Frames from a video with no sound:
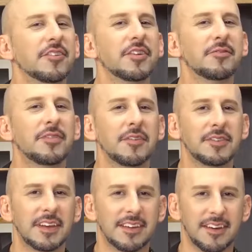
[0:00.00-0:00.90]

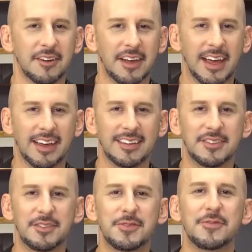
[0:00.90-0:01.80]
150. Okay.
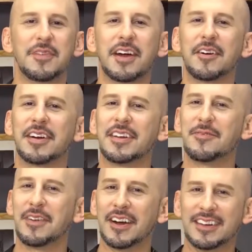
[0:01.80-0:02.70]
Two very
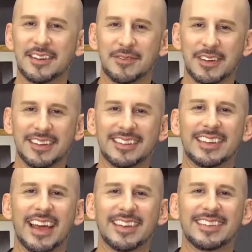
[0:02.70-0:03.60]
different
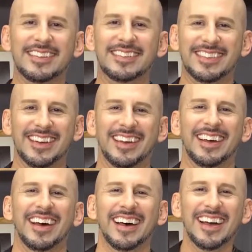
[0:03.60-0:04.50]
guesses.
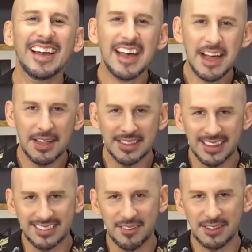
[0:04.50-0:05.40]

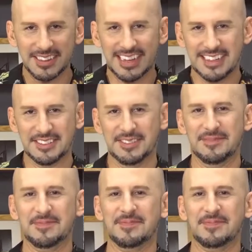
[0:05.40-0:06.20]
Let's have a look at the answer.